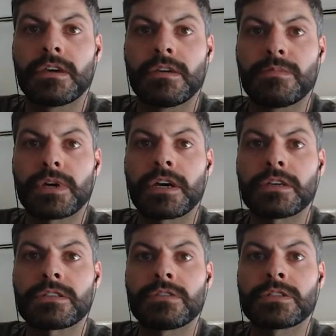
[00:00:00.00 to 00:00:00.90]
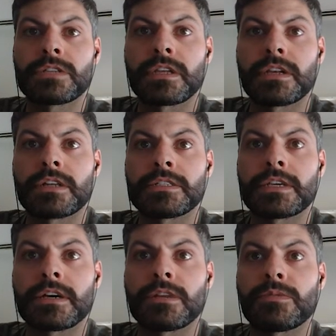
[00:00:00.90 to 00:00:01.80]
Because nodes cannot
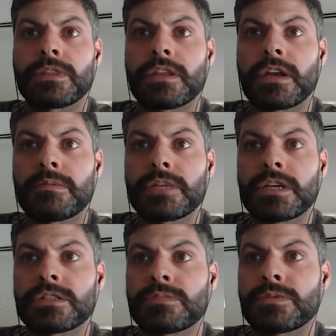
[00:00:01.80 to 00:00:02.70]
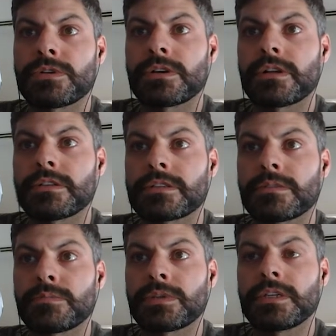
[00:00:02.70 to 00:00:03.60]
tell when the nomination protocol is
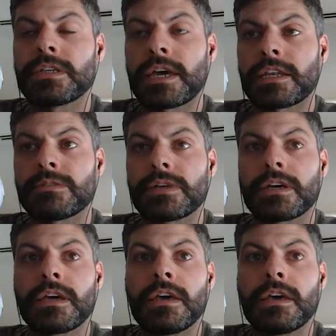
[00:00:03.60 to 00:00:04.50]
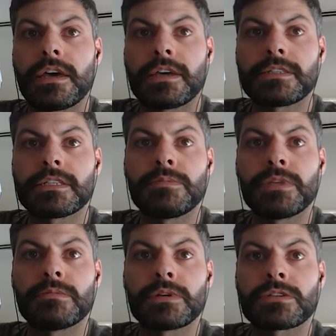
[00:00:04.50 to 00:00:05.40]
complete anyway,
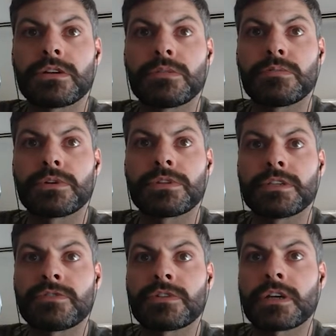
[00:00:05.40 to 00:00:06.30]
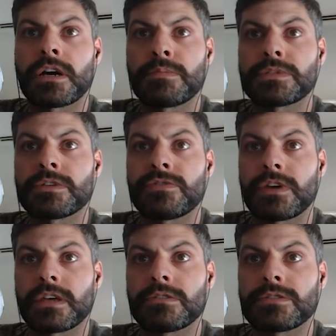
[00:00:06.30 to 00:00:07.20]
SCP must cope with different composite
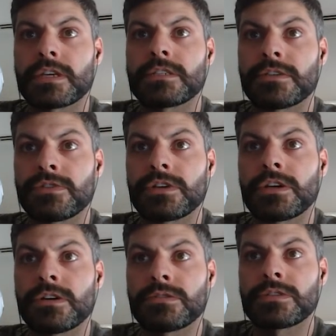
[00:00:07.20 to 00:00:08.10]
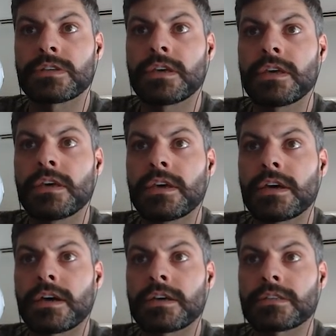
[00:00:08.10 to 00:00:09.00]
values at different nodes.
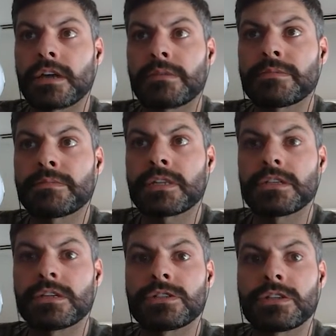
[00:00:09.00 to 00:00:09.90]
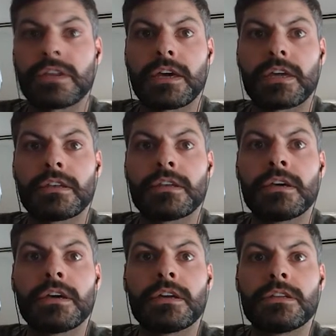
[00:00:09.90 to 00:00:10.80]
As an optimization then,
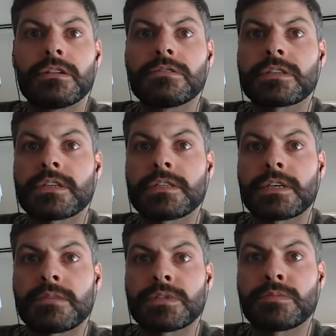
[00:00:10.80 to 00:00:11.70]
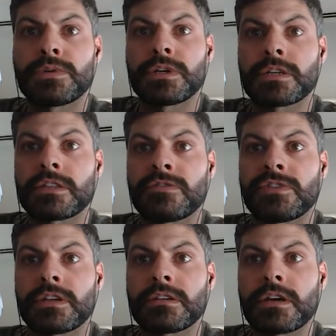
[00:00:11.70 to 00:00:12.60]
nodes can attempt to predict the
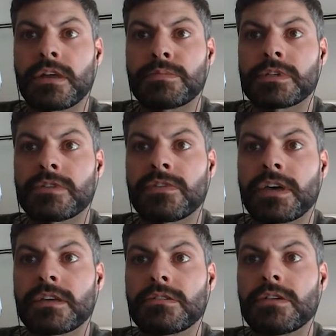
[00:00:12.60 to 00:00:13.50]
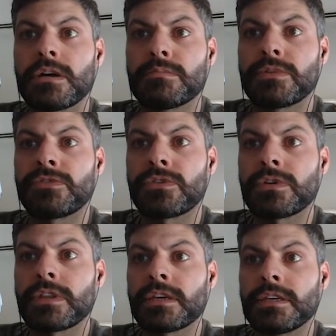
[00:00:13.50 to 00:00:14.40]
final composite value
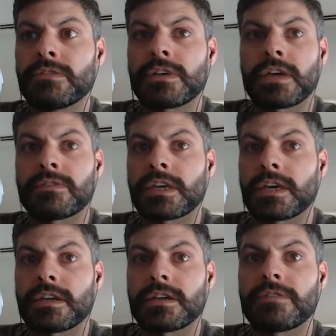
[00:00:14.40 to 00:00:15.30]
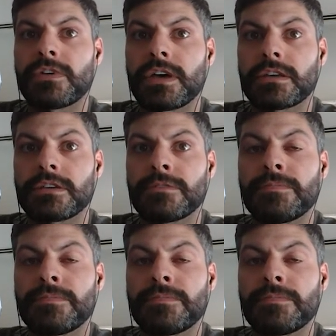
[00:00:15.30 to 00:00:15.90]
before they even have a candidate value.